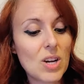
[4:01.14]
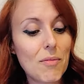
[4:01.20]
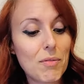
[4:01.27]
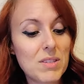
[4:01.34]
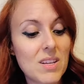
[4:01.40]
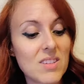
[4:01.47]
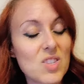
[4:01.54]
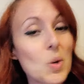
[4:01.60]

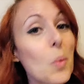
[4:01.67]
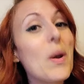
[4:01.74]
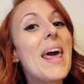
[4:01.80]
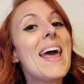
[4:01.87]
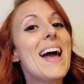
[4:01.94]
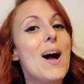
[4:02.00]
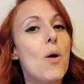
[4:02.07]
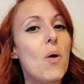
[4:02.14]
Jefferson. So
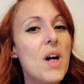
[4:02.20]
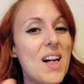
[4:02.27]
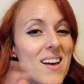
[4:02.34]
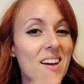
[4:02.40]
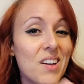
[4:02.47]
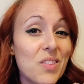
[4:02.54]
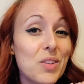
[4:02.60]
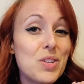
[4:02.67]
now
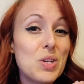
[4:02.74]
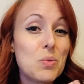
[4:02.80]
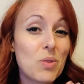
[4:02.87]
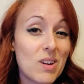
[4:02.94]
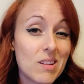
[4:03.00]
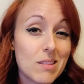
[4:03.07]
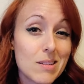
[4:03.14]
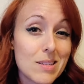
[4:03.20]
the two
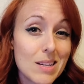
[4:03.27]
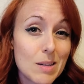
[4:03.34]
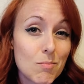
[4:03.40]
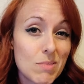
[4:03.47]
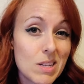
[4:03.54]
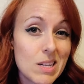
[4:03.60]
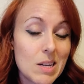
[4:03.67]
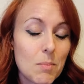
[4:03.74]
were on the same
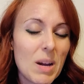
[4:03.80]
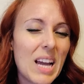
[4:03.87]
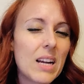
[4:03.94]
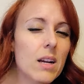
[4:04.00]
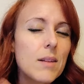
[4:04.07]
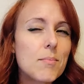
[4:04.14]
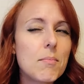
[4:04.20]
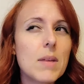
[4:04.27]
team. I
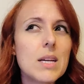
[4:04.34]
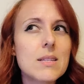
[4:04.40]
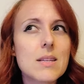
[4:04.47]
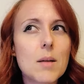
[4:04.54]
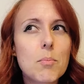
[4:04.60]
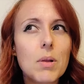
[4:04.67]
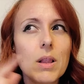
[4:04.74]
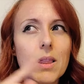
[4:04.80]
could mess
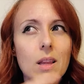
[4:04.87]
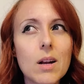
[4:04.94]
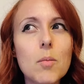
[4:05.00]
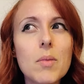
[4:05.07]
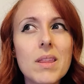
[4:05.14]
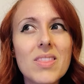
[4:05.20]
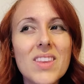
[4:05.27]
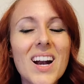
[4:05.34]
up a little
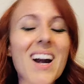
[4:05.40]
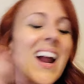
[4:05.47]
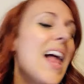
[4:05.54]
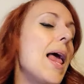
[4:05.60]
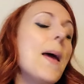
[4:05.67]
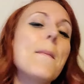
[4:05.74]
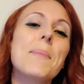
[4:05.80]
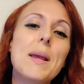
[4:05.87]
bit there.
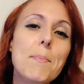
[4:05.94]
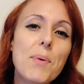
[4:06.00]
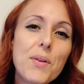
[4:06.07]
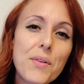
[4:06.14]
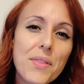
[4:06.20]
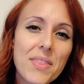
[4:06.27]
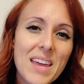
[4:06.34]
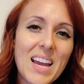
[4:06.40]

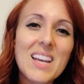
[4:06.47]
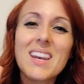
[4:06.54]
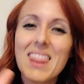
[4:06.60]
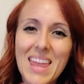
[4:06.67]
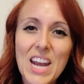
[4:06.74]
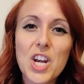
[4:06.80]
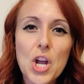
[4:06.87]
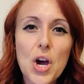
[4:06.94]
People
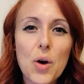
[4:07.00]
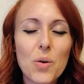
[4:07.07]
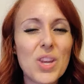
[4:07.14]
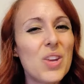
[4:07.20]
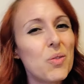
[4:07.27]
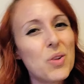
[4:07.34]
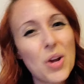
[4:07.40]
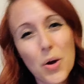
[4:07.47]
that know,
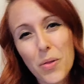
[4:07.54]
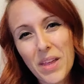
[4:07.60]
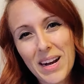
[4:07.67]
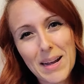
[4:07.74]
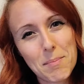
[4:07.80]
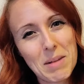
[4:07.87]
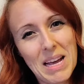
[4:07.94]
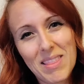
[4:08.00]
you know that
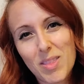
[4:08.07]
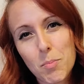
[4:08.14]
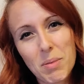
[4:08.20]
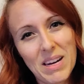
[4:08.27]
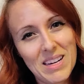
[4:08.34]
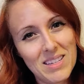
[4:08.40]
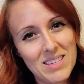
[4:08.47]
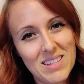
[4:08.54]
I'm not the
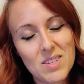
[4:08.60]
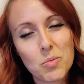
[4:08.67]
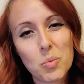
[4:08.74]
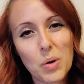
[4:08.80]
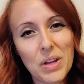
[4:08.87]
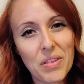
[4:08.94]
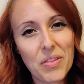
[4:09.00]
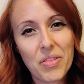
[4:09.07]
best
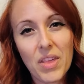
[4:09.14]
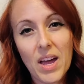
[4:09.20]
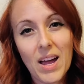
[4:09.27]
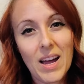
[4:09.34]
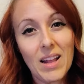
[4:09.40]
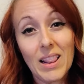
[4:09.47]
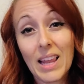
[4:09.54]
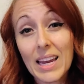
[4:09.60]
with
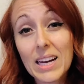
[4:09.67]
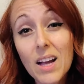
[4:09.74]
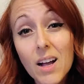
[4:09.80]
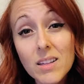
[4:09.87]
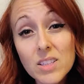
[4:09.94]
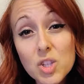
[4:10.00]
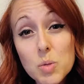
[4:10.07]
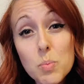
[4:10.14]
the like
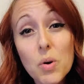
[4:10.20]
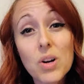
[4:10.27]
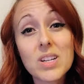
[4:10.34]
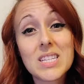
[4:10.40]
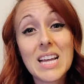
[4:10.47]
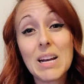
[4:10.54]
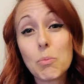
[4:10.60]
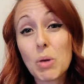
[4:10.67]
college
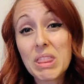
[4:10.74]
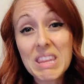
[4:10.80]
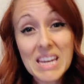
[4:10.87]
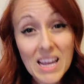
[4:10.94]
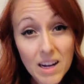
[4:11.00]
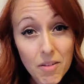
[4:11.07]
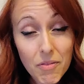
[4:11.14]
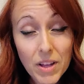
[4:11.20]
sports and with the
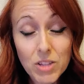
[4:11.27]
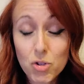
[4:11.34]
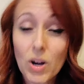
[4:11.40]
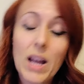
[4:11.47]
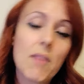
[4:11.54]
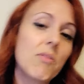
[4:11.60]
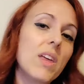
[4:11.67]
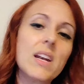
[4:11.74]
NFL
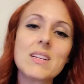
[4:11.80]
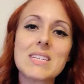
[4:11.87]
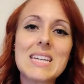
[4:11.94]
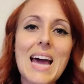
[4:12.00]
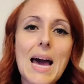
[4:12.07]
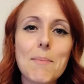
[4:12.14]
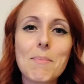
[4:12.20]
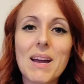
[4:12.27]
draft. That is
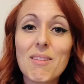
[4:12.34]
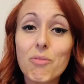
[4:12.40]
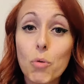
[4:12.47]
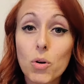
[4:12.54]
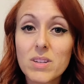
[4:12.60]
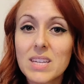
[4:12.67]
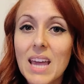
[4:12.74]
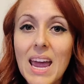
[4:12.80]
not my
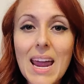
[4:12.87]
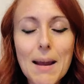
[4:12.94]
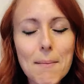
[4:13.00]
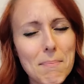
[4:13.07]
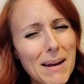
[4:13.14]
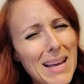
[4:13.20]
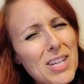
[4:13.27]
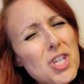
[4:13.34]
forte,
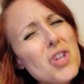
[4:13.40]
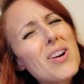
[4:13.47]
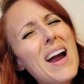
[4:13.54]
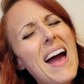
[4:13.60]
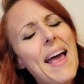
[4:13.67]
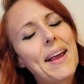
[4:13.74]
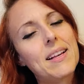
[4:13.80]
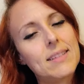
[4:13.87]
but I
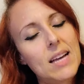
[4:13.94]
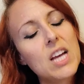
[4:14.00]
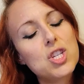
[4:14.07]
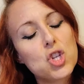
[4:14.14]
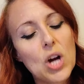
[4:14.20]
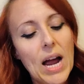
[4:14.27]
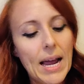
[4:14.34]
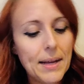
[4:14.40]

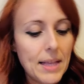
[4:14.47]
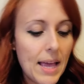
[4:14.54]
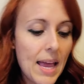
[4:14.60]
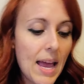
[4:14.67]
try.